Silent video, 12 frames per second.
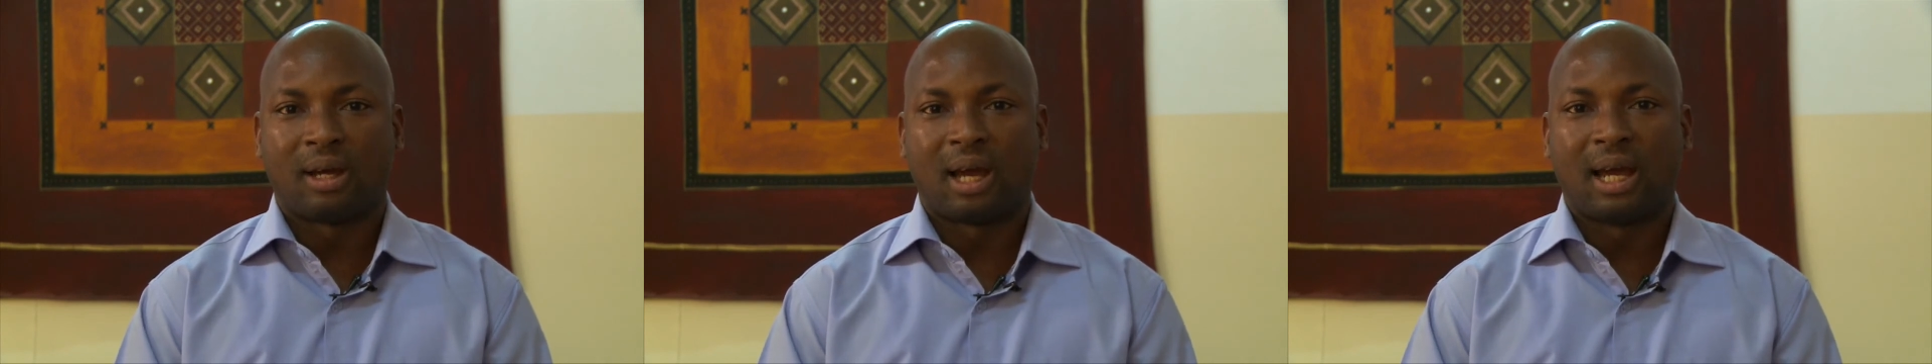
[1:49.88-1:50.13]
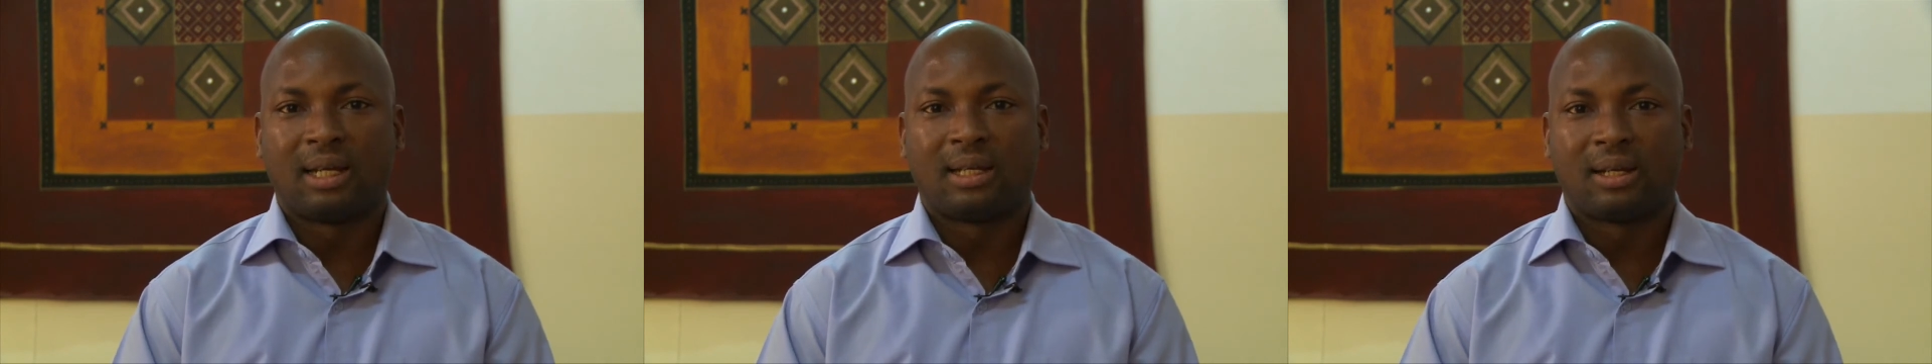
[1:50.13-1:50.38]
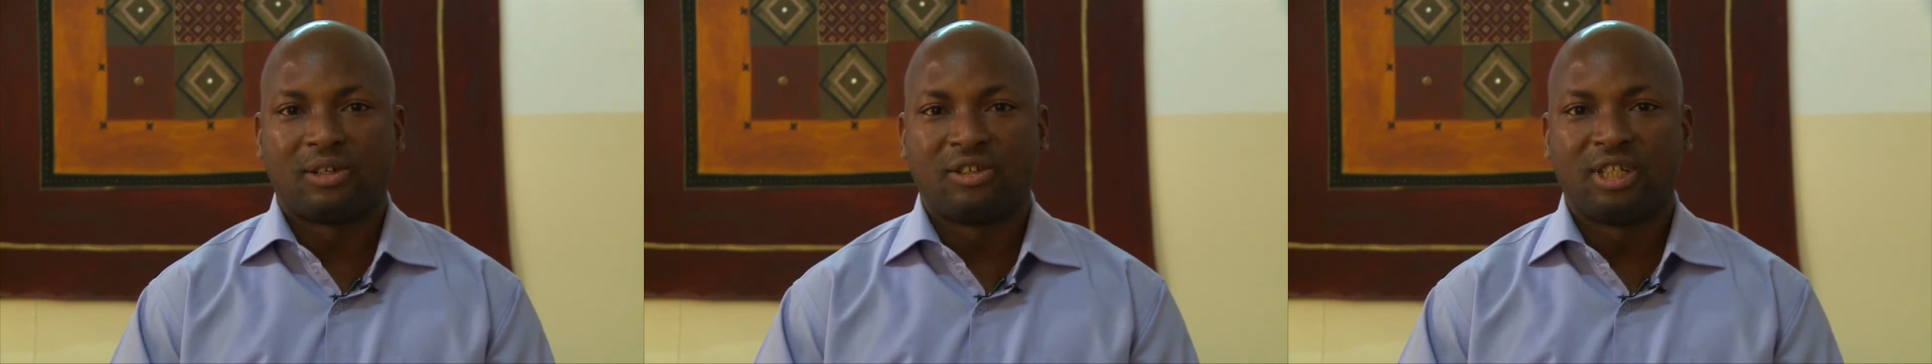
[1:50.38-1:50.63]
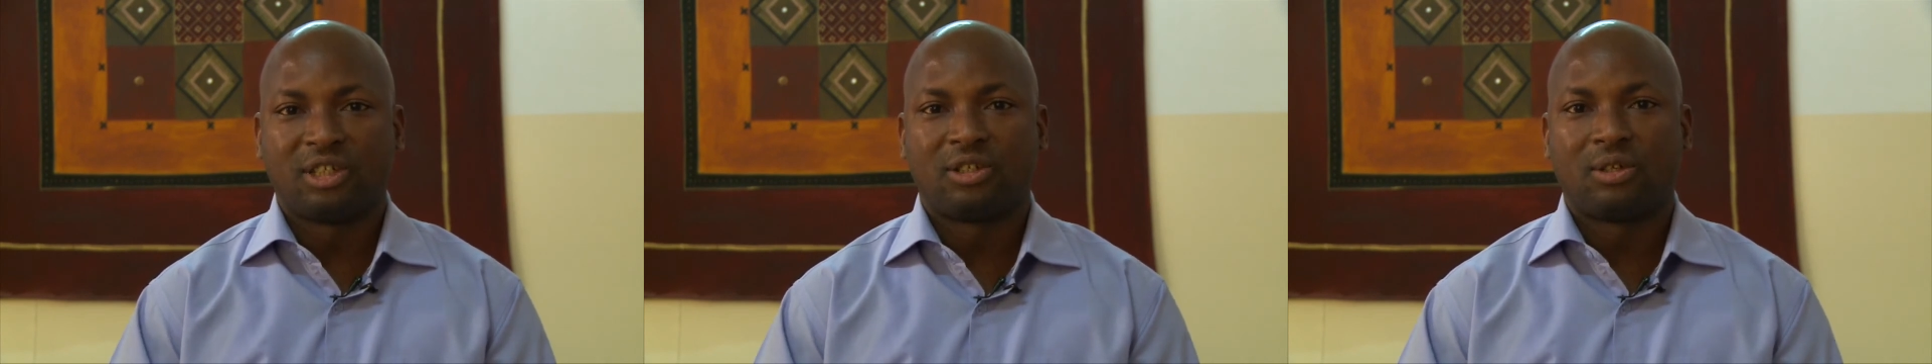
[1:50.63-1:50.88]
and
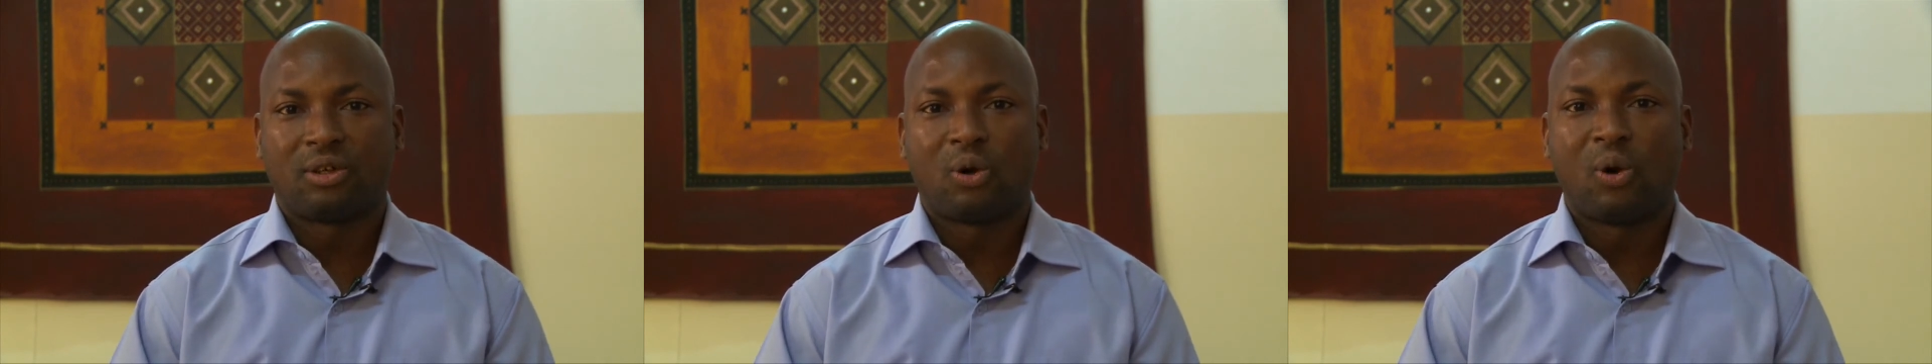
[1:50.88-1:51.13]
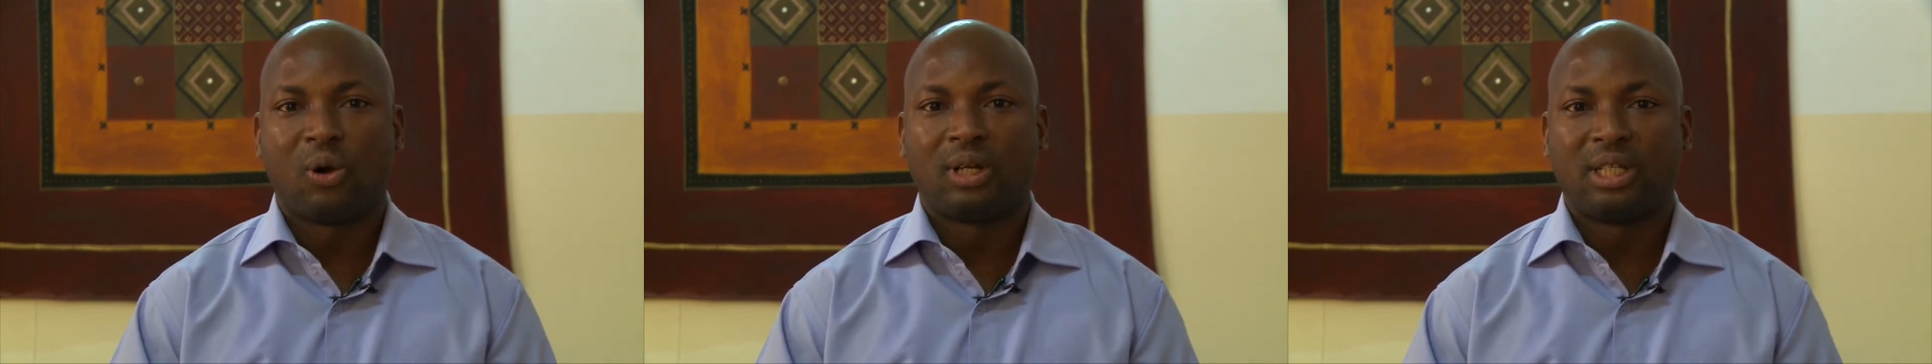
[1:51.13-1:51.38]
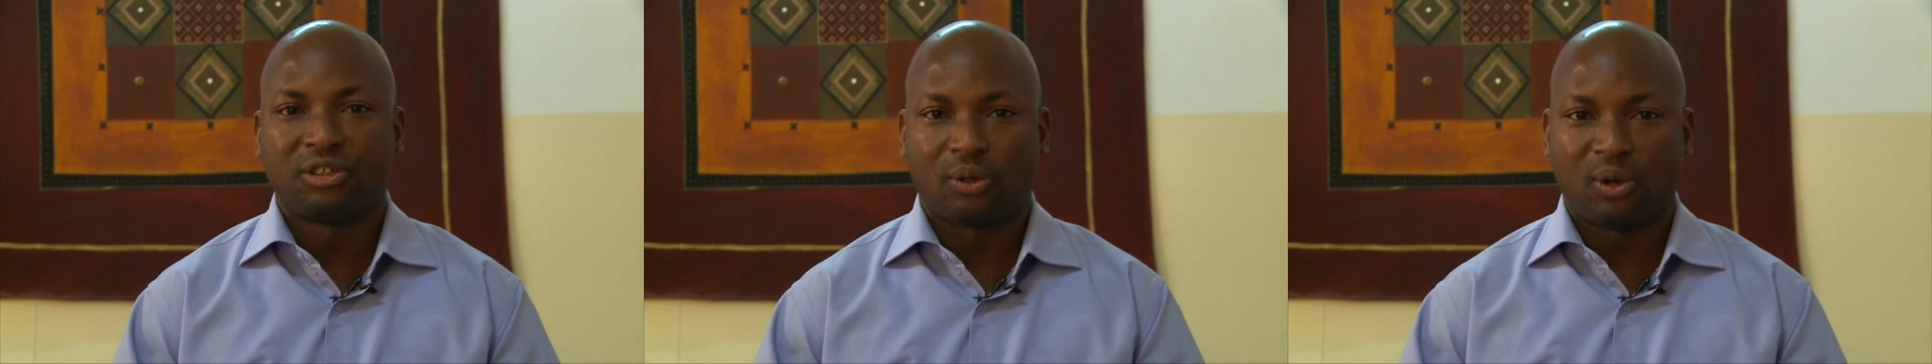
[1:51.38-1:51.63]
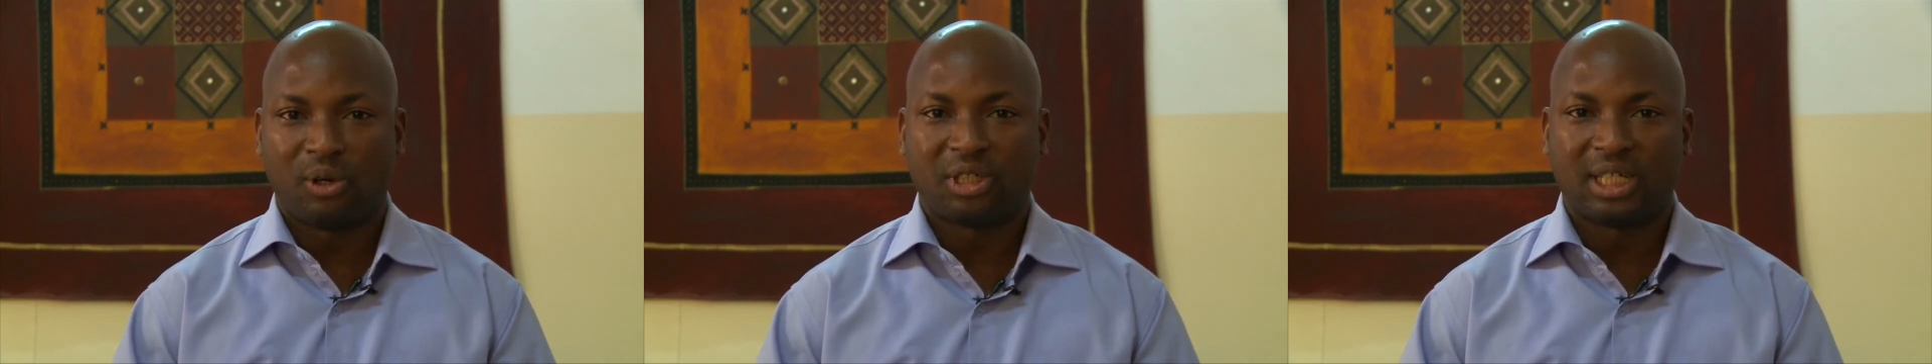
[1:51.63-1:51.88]
this call is
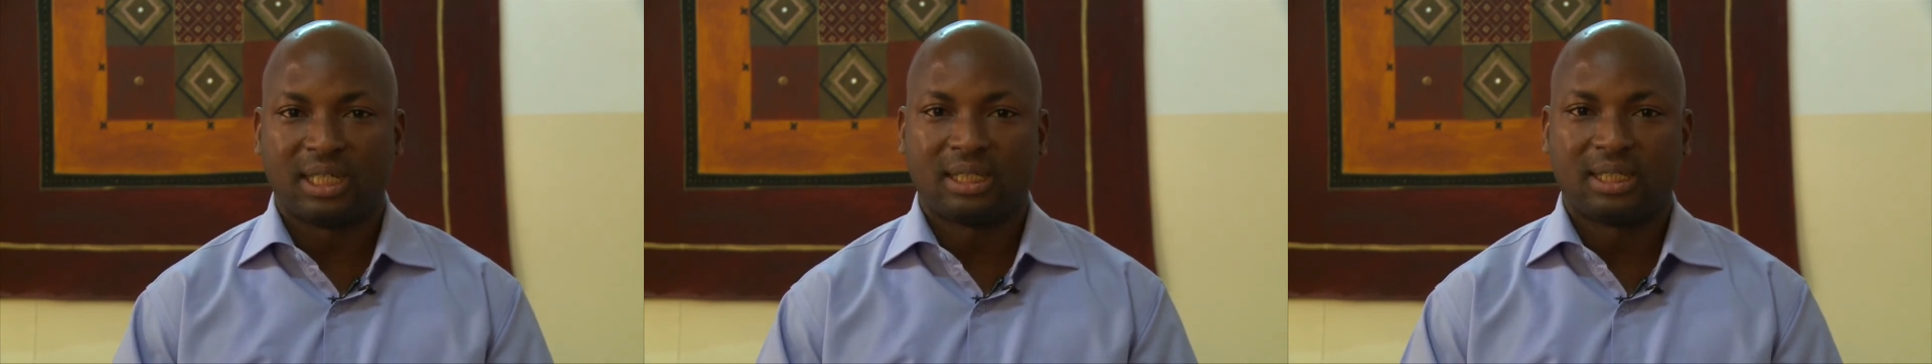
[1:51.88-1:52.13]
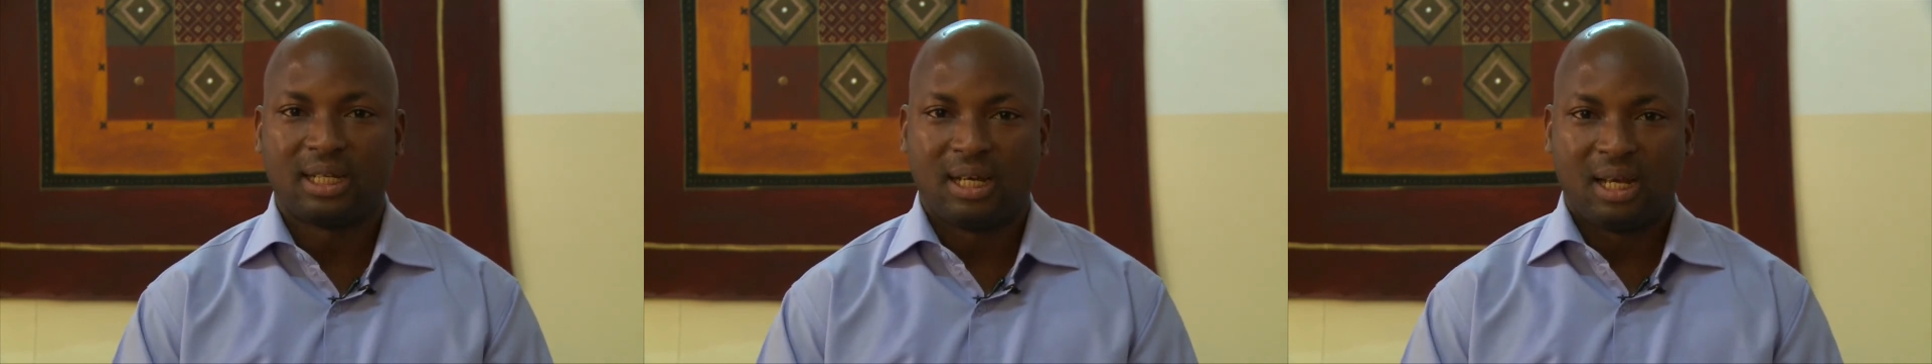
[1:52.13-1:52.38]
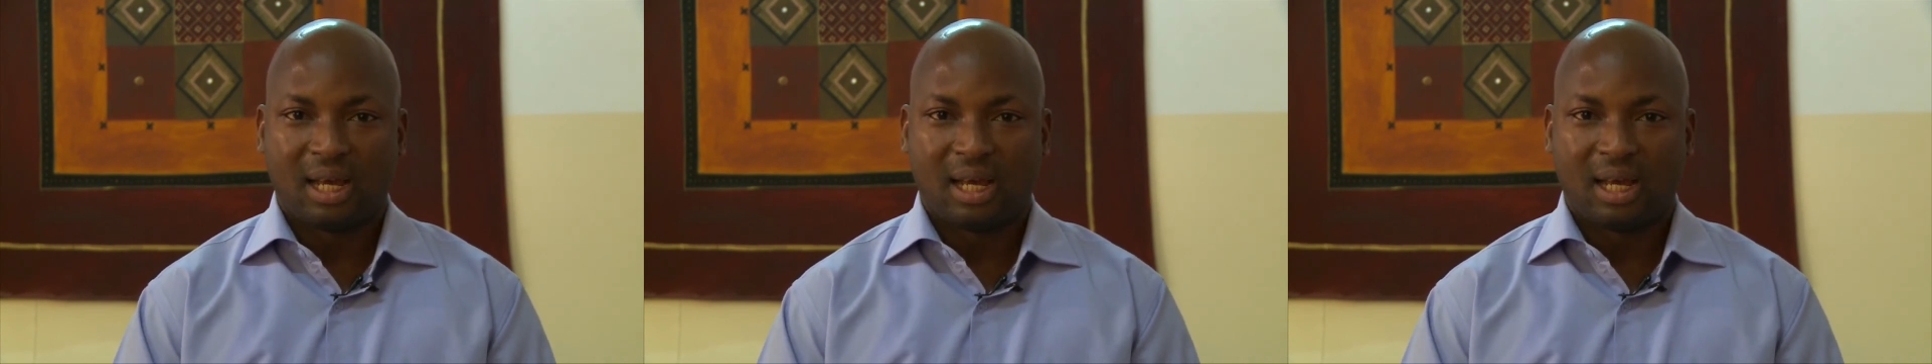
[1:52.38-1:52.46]
urgent